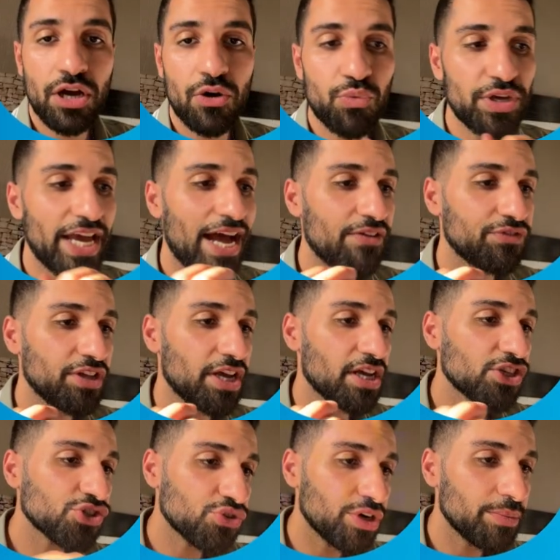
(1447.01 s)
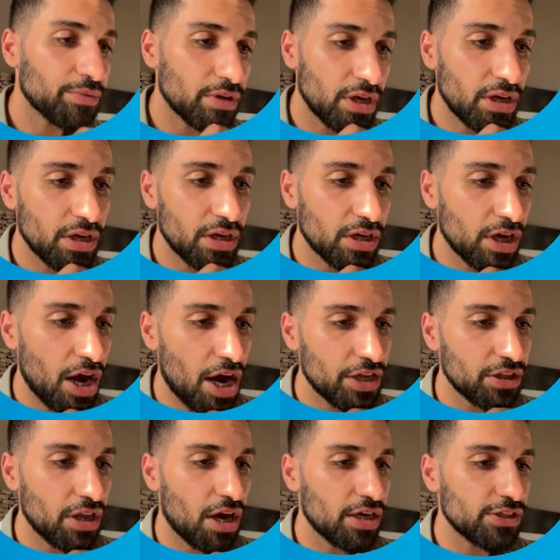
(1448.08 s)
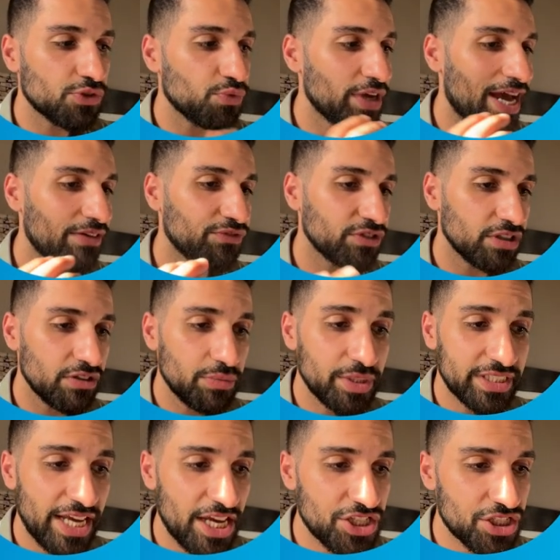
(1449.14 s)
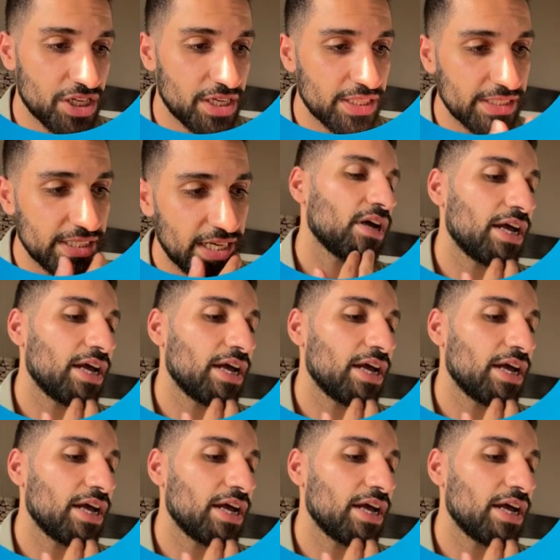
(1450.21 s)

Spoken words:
We have the script guidelines, we have limitations,